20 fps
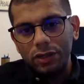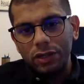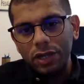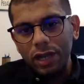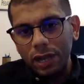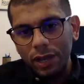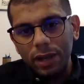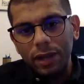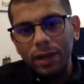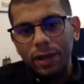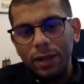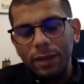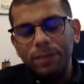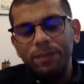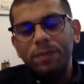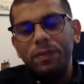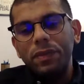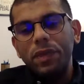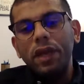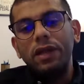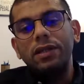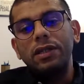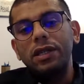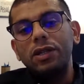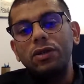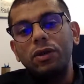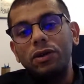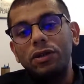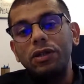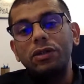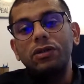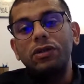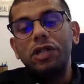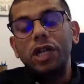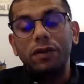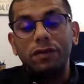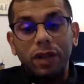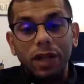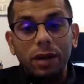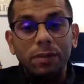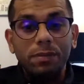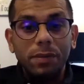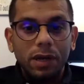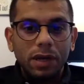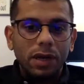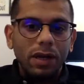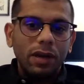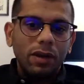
say that in order to develop,